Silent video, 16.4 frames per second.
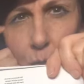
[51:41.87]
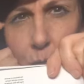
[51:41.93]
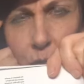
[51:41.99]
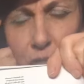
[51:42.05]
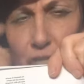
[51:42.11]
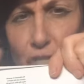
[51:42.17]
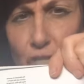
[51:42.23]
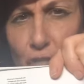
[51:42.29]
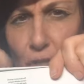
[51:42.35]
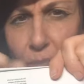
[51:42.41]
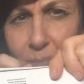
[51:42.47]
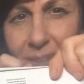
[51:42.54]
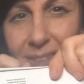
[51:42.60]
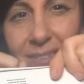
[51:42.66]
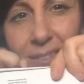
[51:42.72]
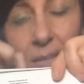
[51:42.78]
we should
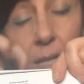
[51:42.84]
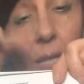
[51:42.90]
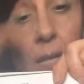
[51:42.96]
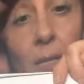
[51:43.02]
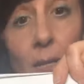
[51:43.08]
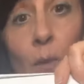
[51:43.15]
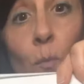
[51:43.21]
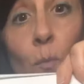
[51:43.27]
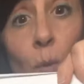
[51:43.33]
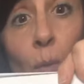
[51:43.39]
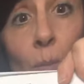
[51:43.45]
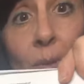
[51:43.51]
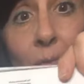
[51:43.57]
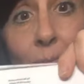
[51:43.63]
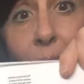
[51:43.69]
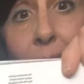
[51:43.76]
be seeing than what
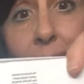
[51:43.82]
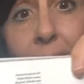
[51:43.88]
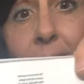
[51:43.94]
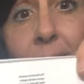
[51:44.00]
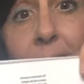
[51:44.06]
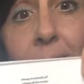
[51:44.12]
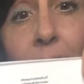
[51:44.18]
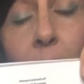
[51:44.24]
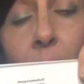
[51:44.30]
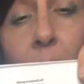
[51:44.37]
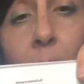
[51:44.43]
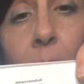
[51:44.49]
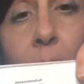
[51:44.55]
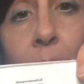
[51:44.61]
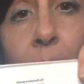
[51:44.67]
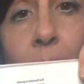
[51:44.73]
we really
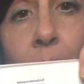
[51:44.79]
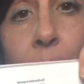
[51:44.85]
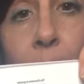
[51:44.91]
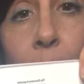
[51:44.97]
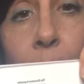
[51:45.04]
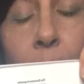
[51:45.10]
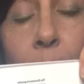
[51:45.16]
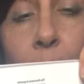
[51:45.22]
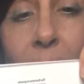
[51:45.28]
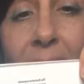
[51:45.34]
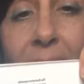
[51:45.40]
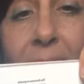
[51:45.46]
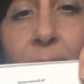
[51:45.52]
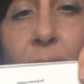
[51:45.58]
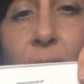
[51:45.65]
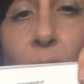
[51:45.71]
see.
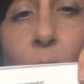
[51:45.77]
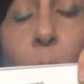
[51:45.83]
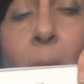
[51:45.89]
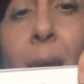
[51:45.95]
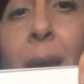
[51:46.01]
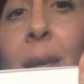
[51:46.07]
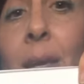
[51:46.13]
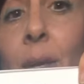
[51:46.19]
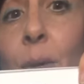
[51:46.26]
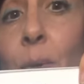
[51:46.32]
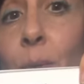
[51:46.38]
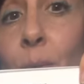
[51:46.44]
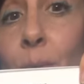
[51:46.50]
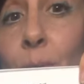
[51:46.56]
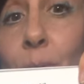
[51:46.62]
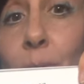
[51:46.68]
And so I
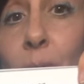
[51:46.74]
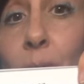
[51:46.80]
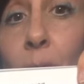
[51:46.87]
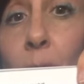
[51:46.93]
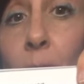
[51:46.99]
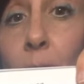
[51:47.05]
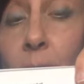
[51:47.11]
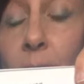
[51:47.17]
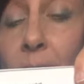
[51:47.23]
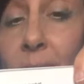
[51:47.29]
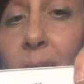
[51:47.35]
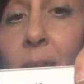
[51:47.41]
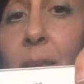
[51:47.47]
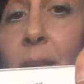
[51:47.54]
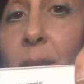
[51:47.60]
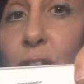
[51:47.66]
use
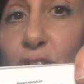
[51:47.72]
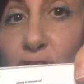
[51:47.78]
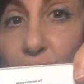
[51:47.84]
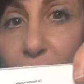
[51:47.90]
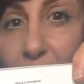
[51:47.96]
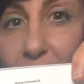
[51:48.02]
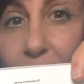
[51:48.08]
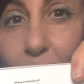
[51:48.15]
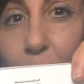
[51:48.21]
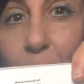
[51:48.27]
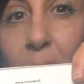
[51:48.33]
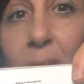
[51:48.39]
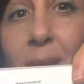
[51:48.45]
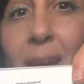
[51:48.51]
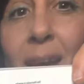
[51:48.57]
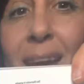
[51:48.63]
solid shape
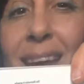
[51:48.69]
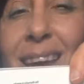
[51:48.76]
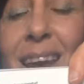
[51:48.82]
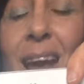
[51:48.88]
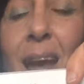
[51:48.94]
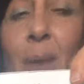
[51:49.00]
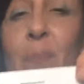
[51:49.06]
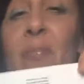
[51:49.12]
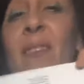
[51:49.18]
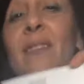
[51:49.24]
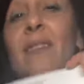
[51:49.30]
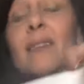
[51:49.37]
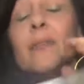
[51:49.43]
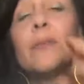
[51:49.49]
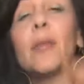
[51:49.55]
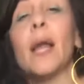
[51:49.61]
and
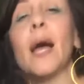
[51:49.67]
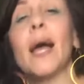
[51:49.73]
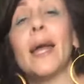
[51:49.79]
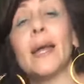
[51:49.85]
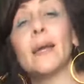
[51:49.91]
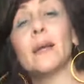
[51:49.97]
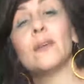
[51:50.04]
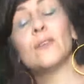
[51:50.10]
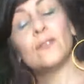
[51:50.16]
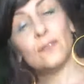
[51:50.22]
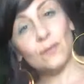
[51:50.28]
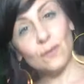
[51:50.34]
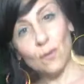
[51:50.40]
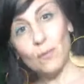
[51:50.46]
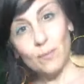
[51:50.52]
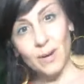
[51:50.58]
absence of line
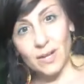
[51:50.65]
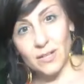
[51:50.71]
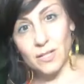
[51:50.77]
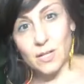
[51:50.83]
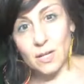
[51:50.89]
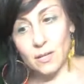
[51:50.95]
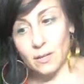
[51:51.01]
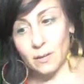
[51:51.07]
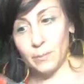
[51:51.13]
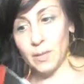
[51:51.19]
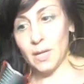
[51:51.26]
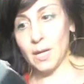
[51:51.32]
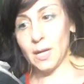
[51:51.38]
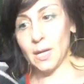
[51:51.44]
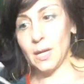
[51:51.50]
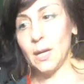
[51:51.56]
so much in the
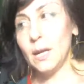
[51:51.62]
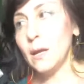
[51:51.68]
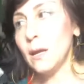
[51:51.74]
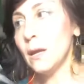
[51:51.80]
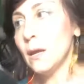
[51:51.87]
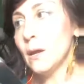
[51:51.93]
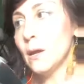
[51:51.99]
beginning